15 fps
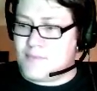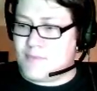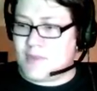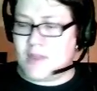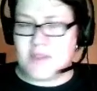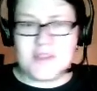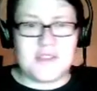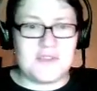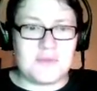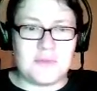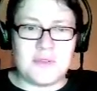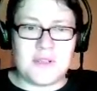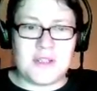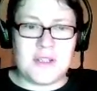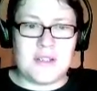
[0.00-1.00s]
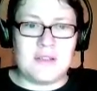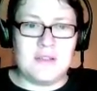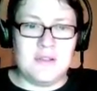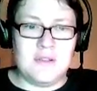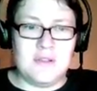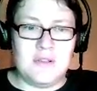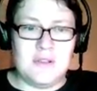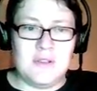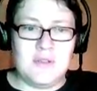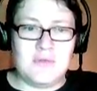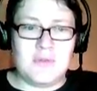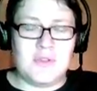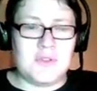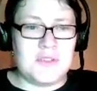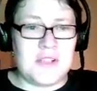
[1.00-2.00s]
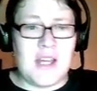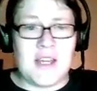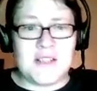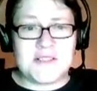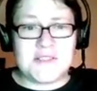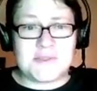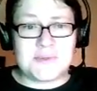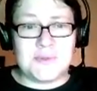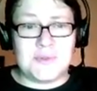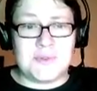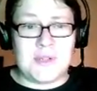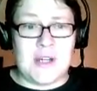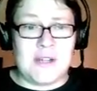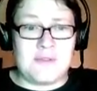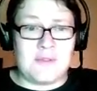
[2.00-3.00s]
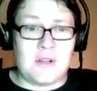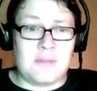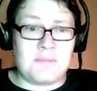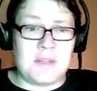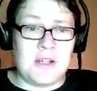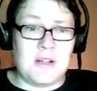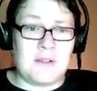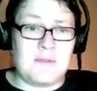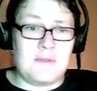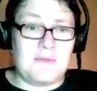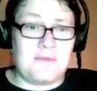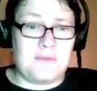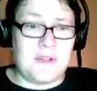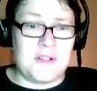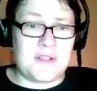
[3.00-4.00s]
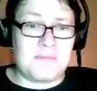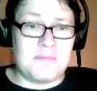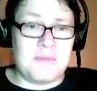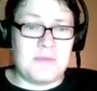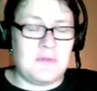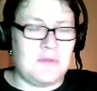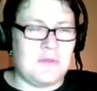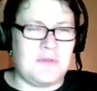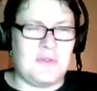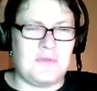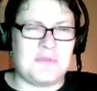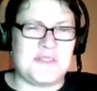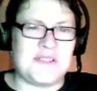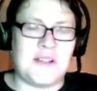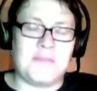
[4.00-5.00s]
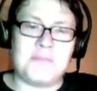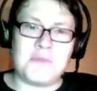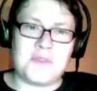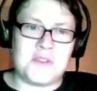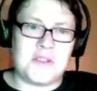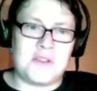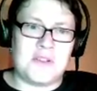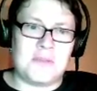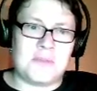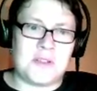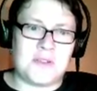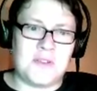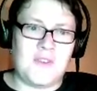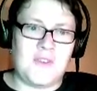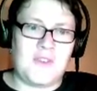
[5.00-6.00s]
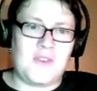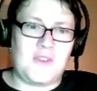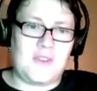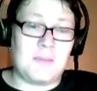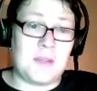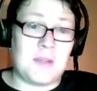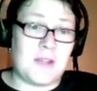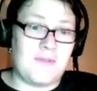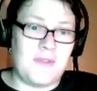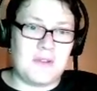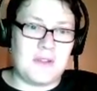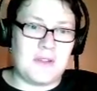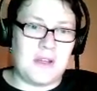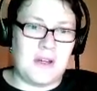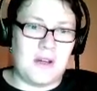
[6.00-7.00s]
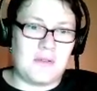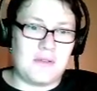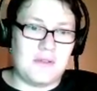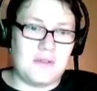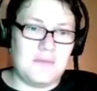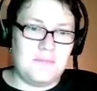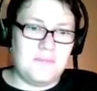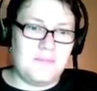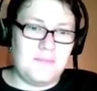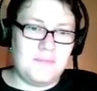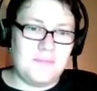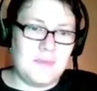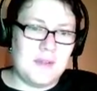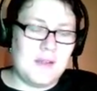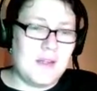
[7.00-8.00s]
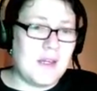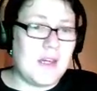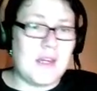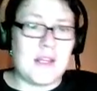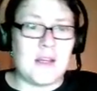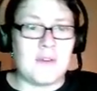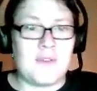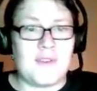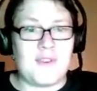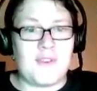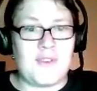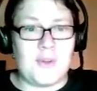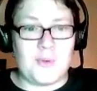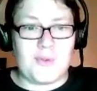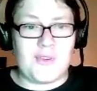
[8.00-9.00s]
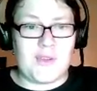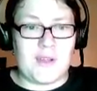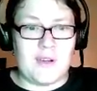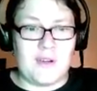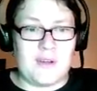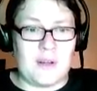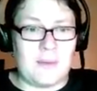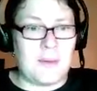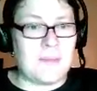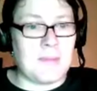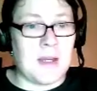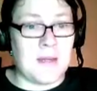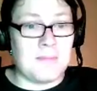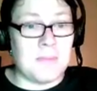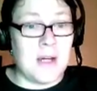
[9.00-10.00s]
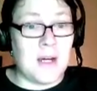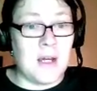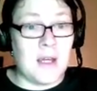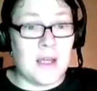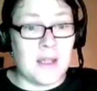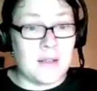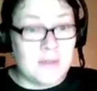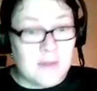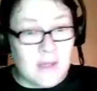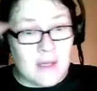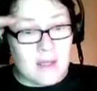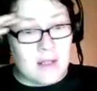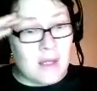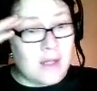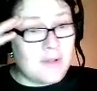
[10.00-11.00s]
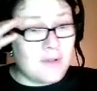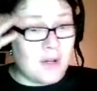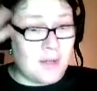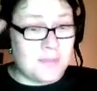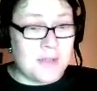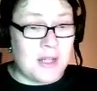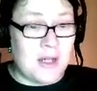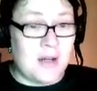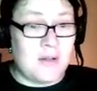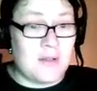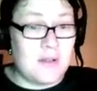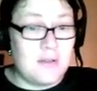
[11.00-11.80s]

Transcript: 1920 well in high school I dropped out freshman or no sophomore year because somebody found out and I was so scared out of my mind that I dropped out